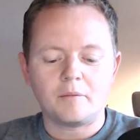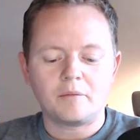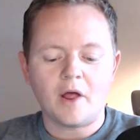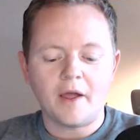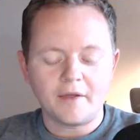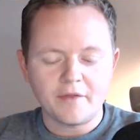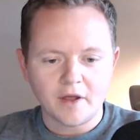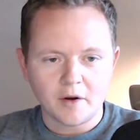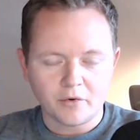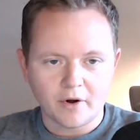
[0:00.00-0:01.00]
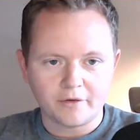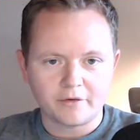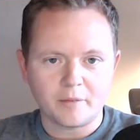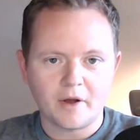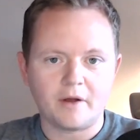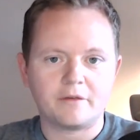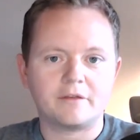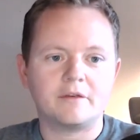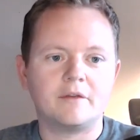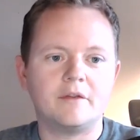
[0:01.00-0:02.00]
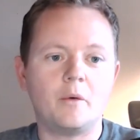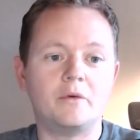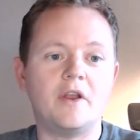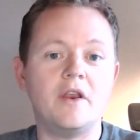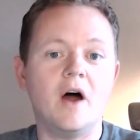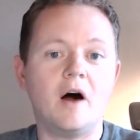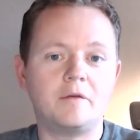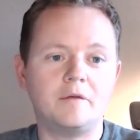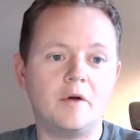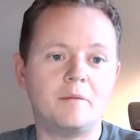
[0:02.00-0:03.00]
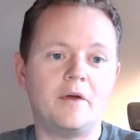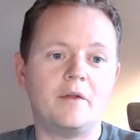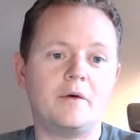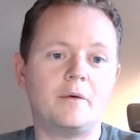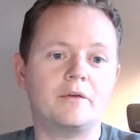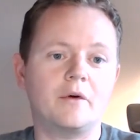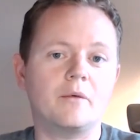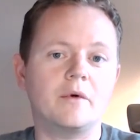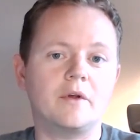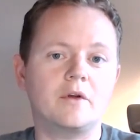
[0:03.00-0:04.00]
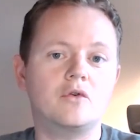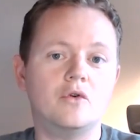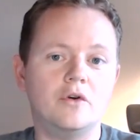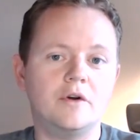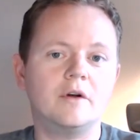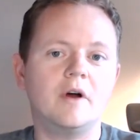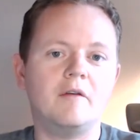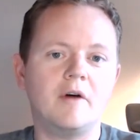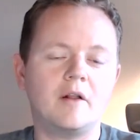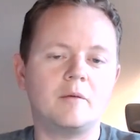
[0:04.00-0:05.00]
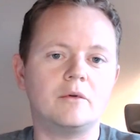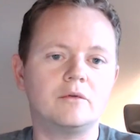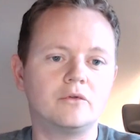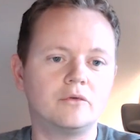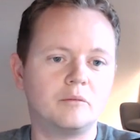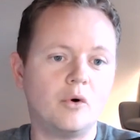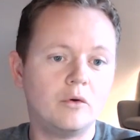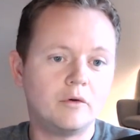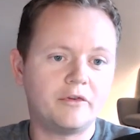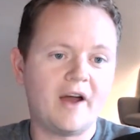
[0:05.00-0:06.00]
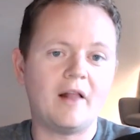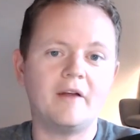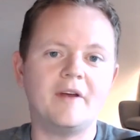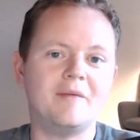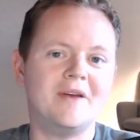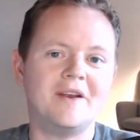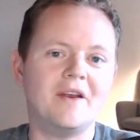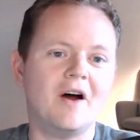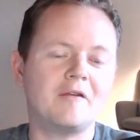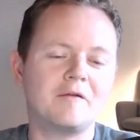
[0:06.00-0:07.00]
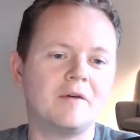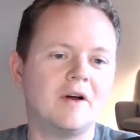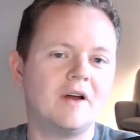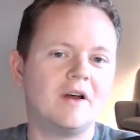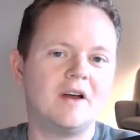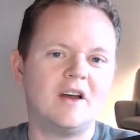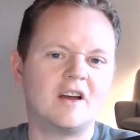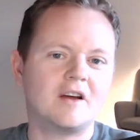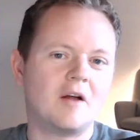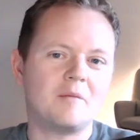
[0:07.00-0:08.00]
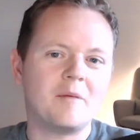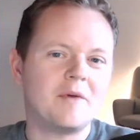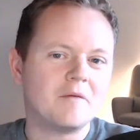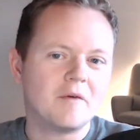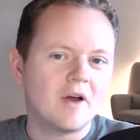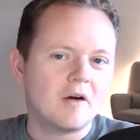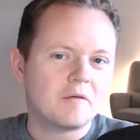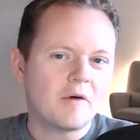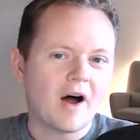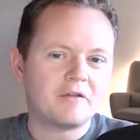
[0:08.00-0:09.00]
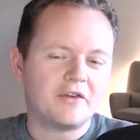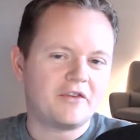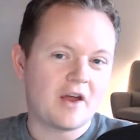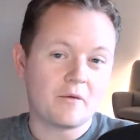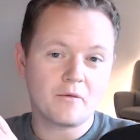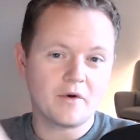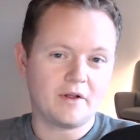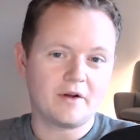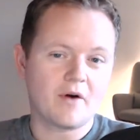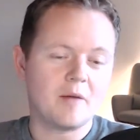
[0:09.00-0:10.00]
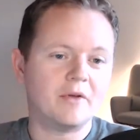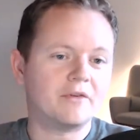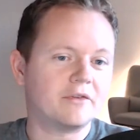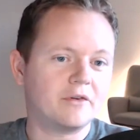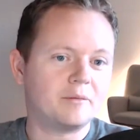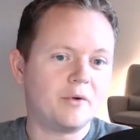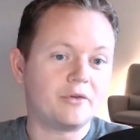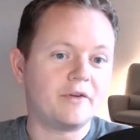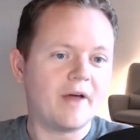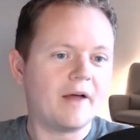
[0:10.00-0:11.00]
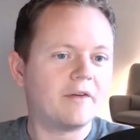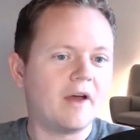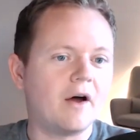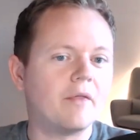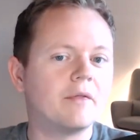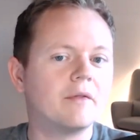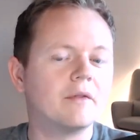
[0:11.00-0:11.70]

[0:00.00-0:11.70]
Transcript: playing in the enterprise space. There was enough of them that there was a really good available pool of talent. There'd been enough kind of maybe 5 to 10 really great businesses built in that town